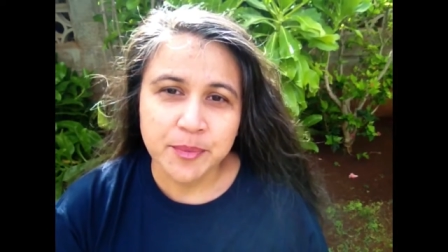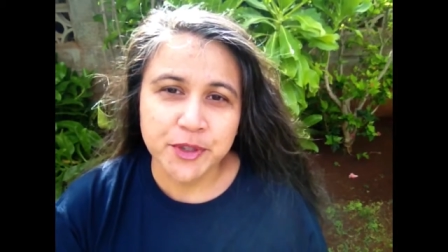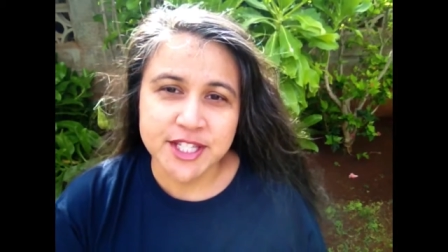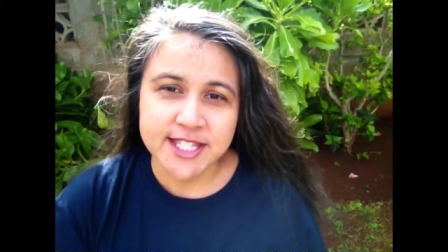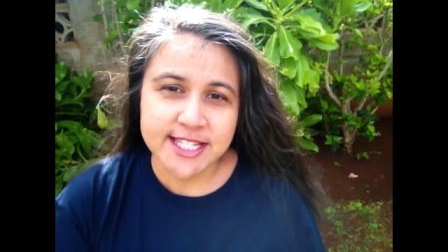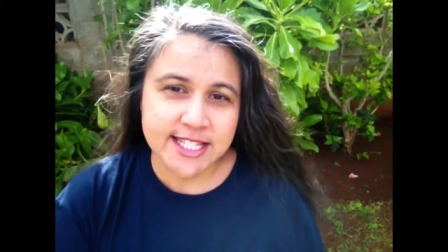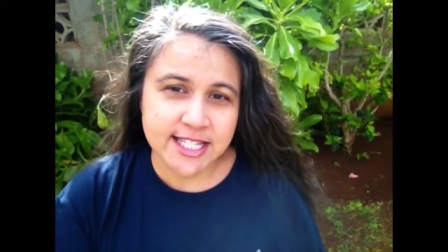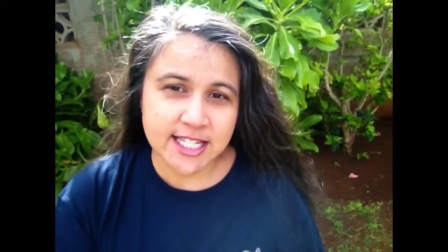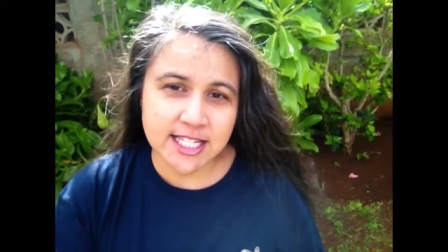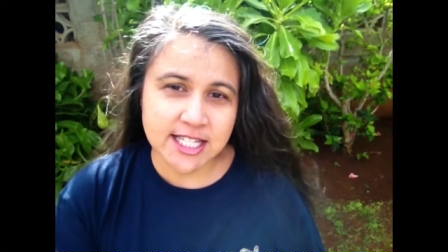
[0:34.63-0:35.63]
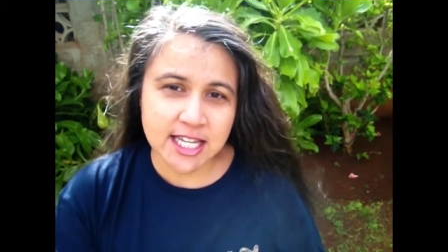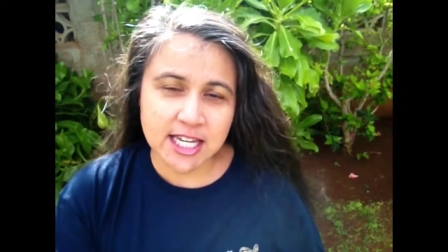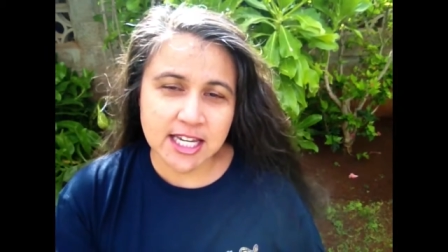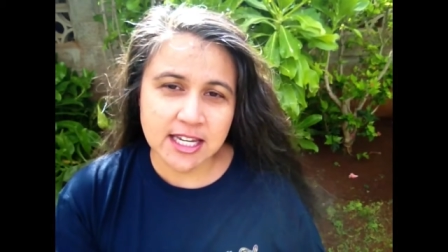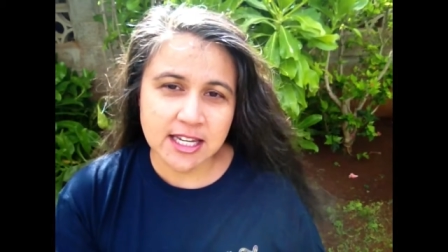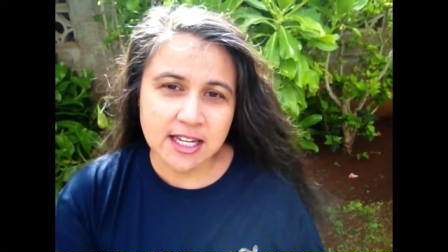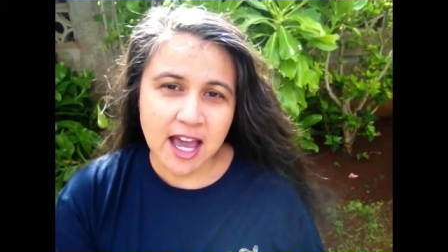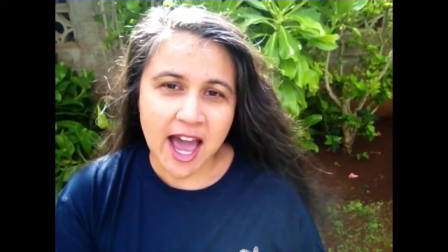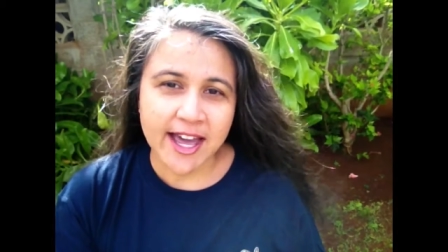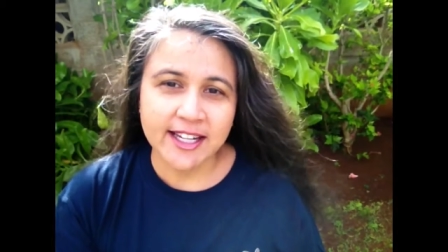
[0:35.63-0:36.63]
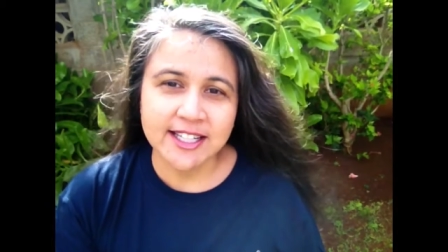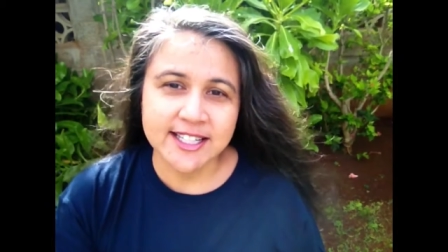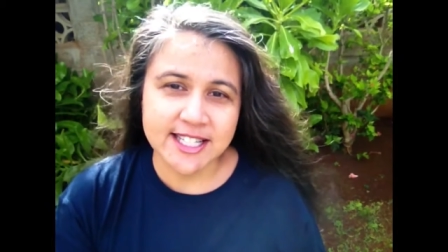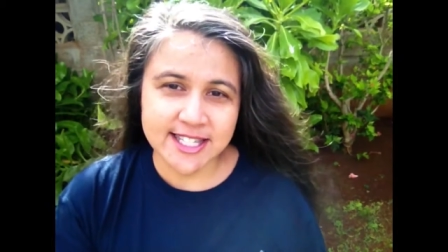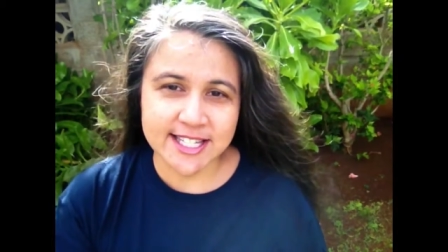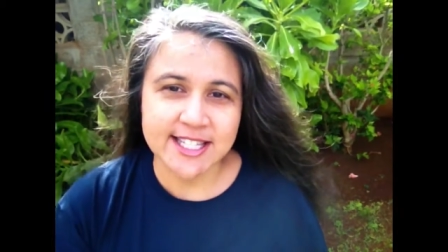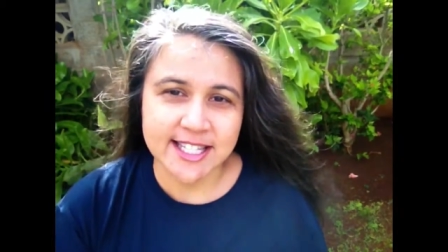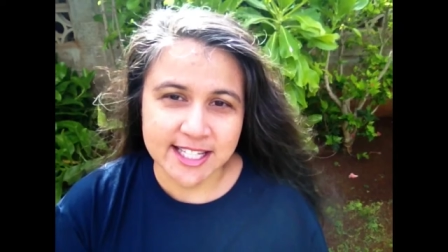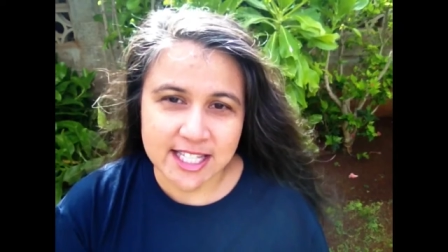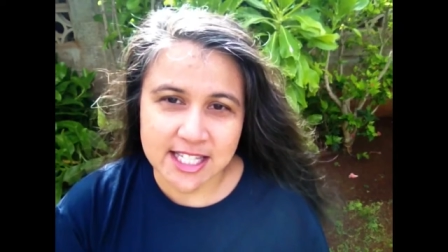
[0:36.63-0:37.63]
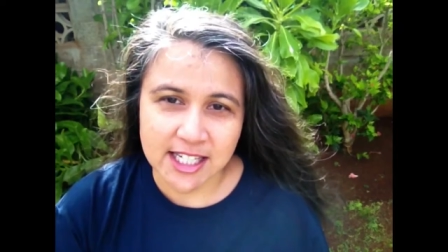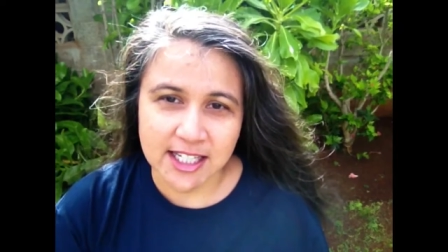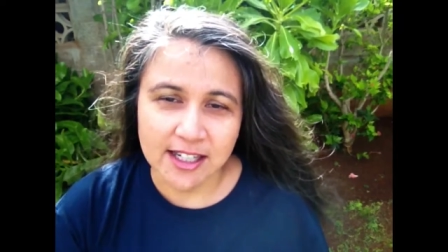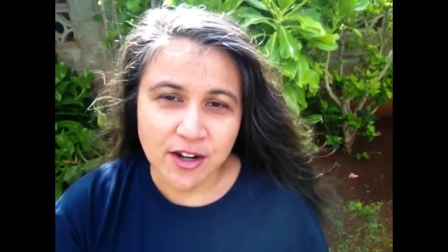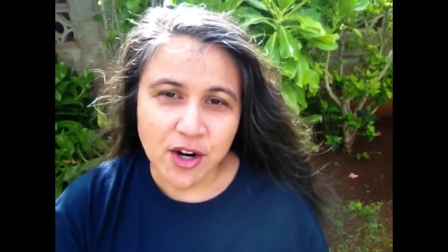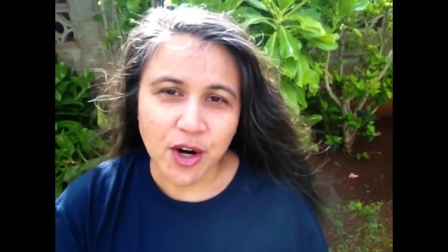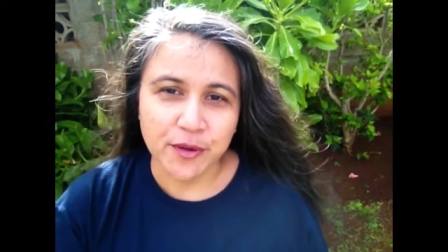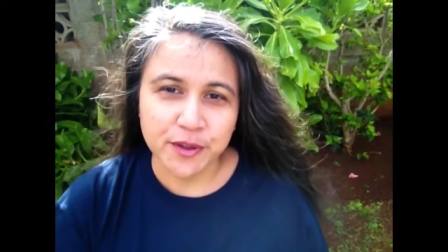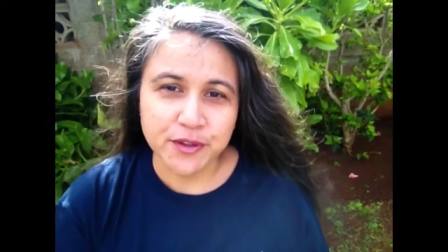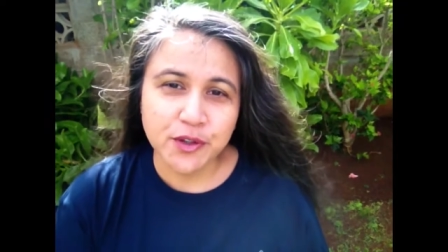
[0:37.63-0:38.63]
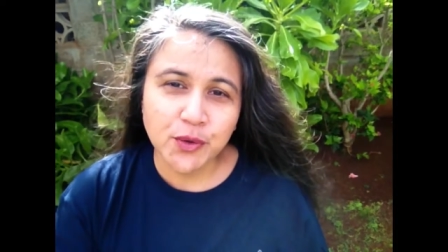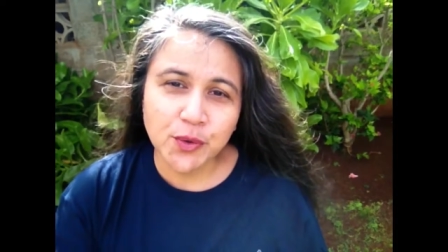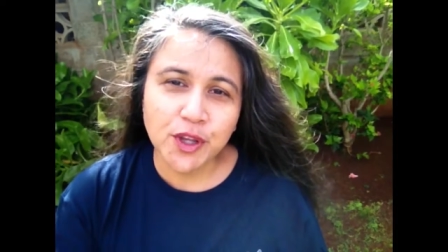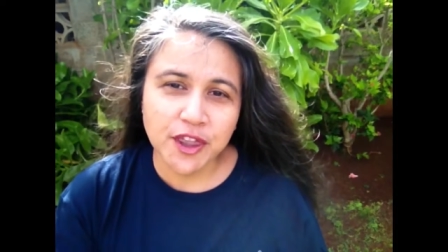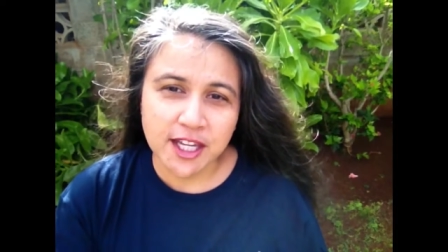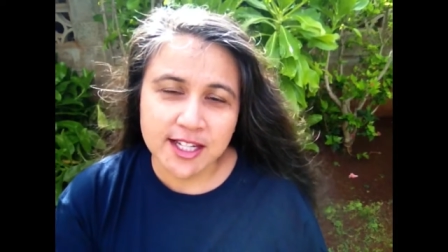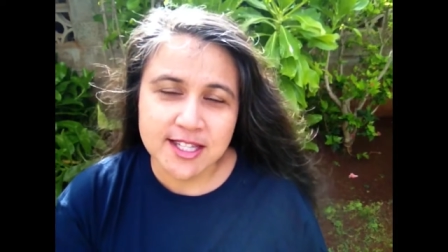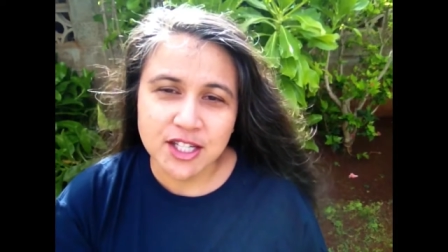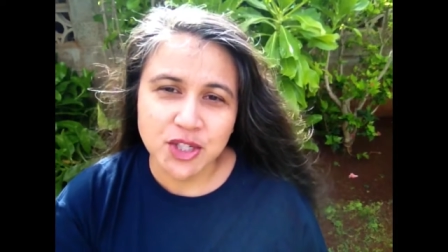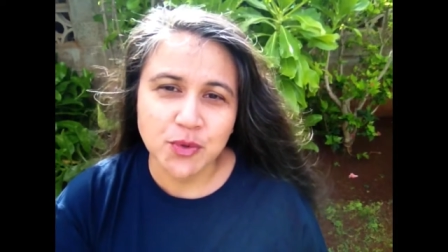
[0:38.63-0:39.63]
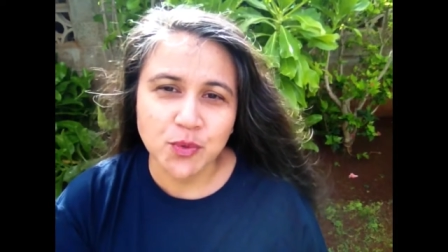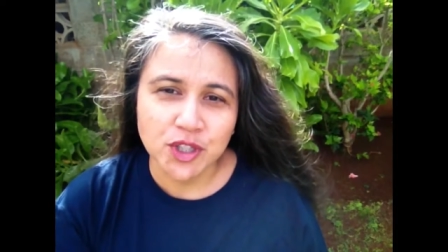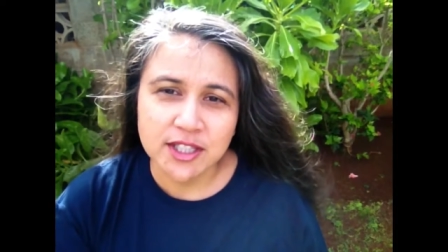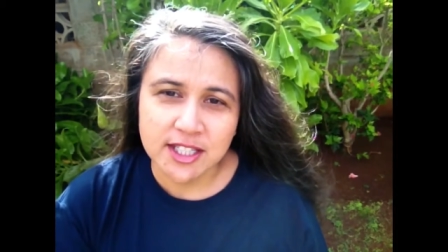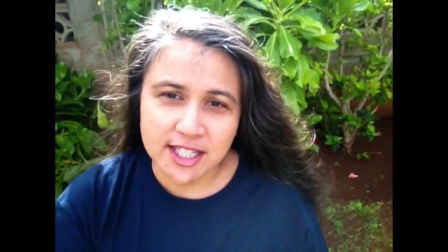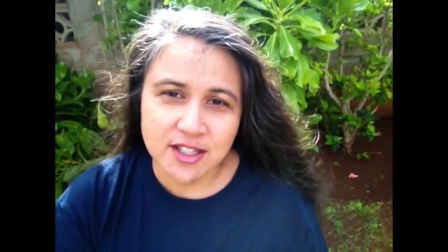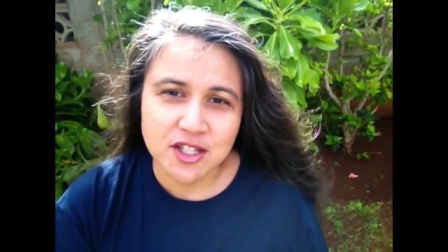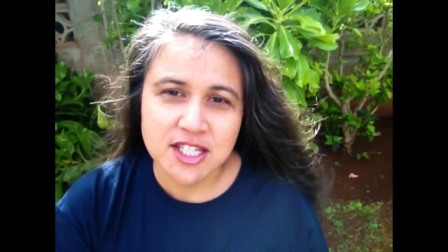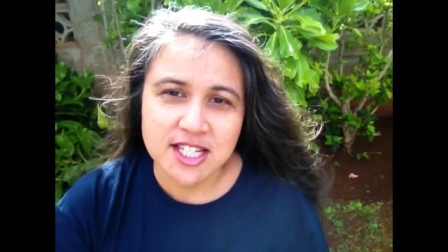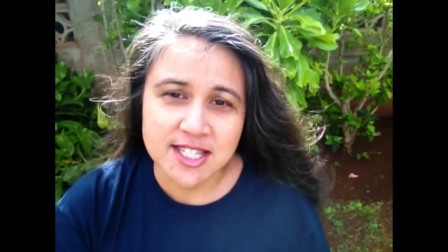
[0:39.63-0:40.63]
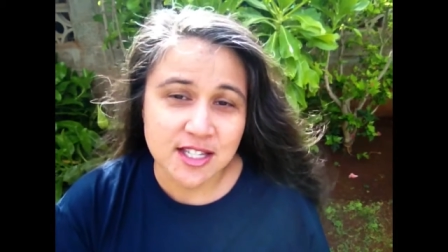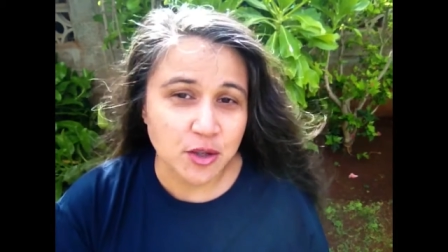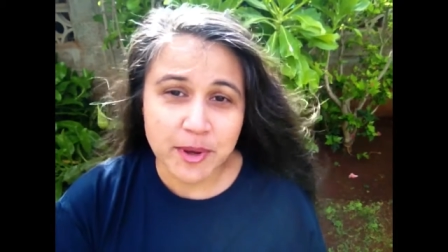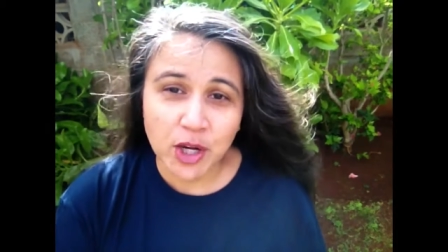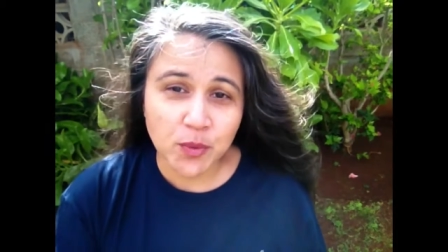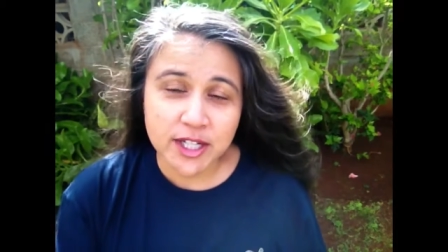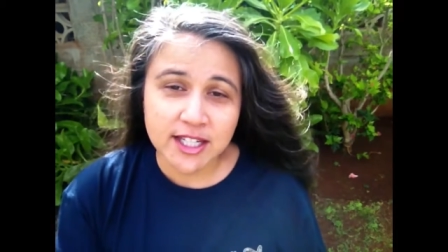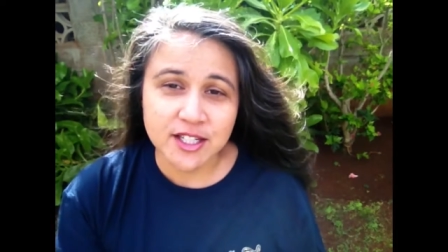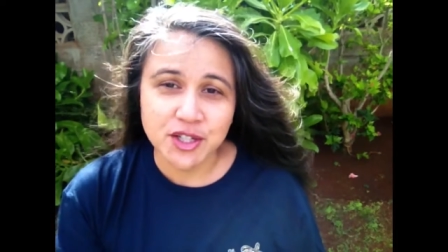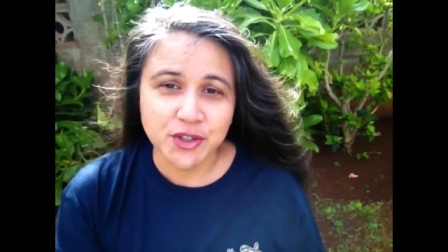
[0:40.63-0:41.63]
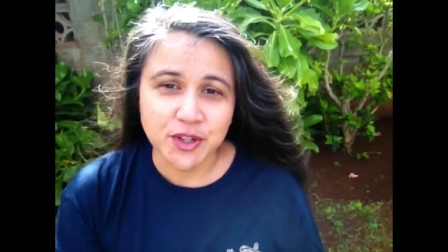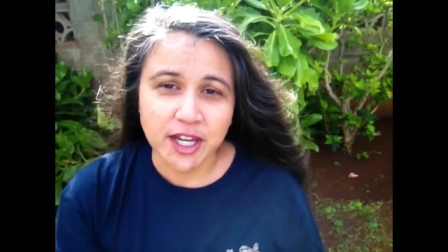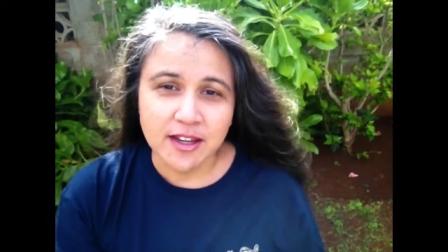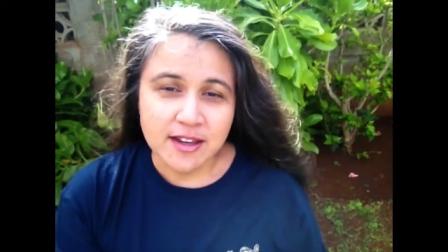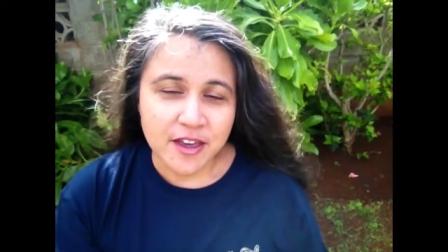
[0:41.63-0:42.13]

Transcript: persistency and consistency are the two things that you really need to success, no matter what it is you're doing.